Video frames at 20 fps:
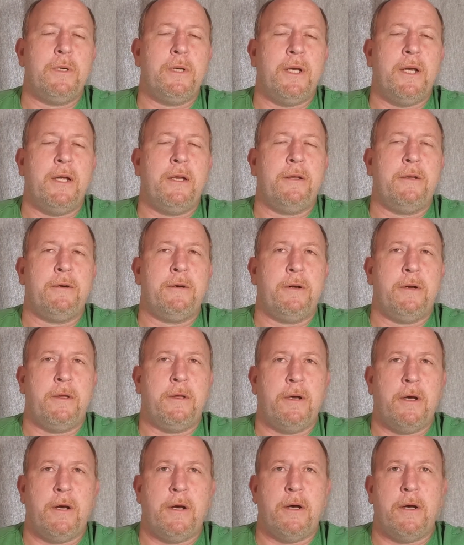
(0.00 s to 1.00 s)
and
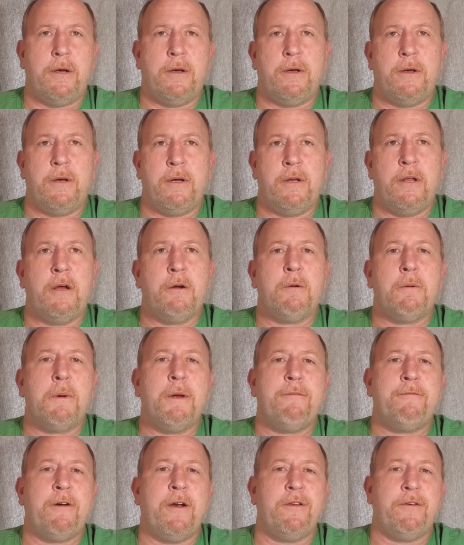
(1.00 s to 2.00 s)
another one of my
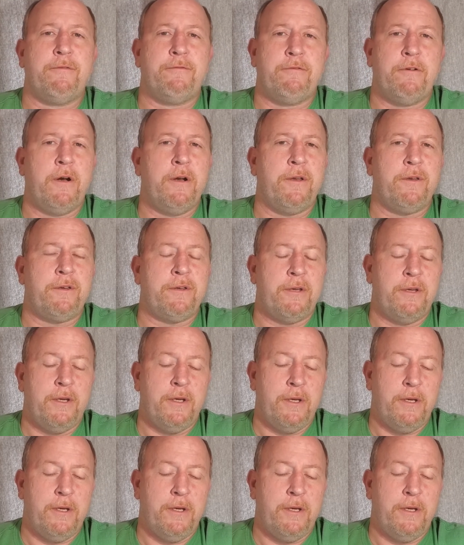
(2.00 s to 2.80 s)
friends, Fritz,